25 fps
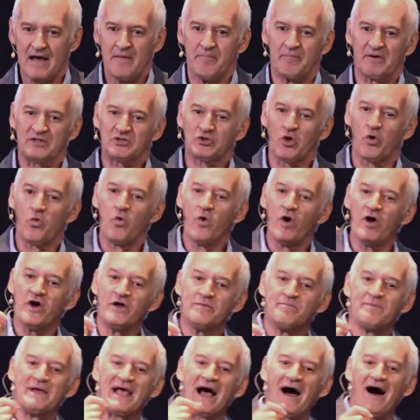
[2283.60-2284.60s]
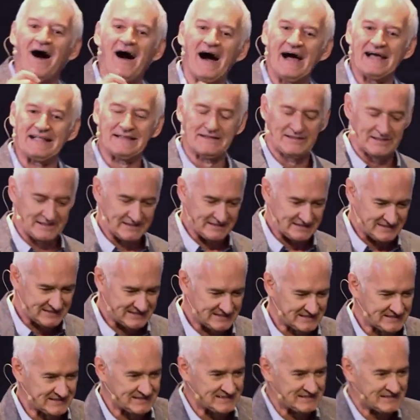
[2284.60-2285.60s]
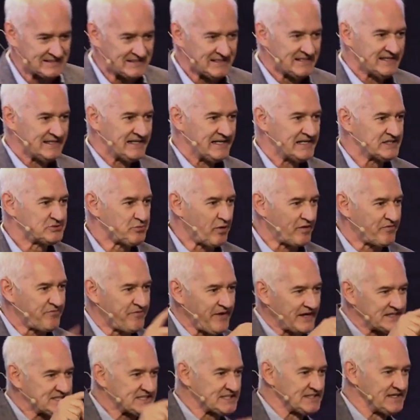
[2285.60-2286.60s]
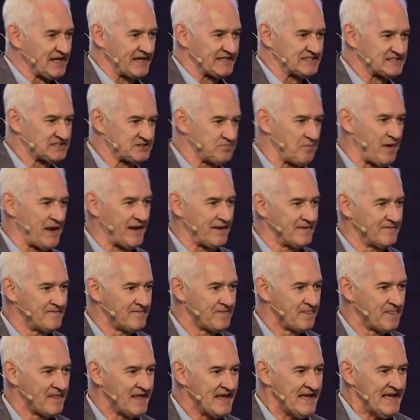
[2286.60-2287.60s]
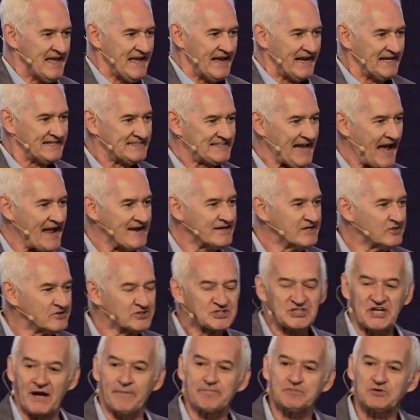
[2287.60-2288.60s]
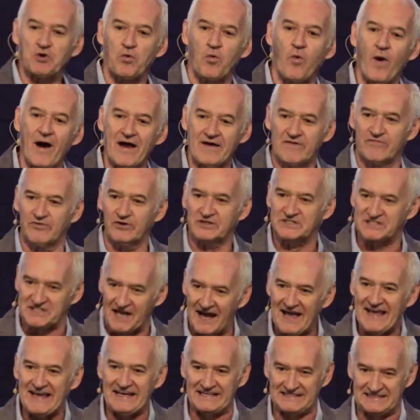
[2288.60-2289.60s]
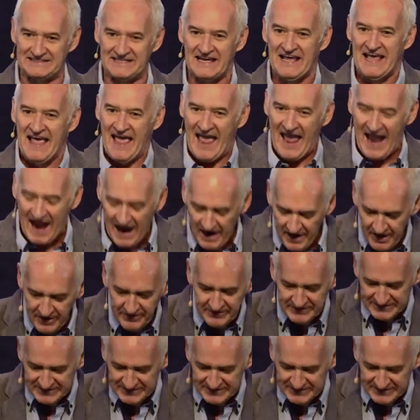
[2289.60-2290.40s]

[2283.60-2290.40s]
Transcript: But the word behind this is what fascinates me. In Daniel chapter 1, verse 8, how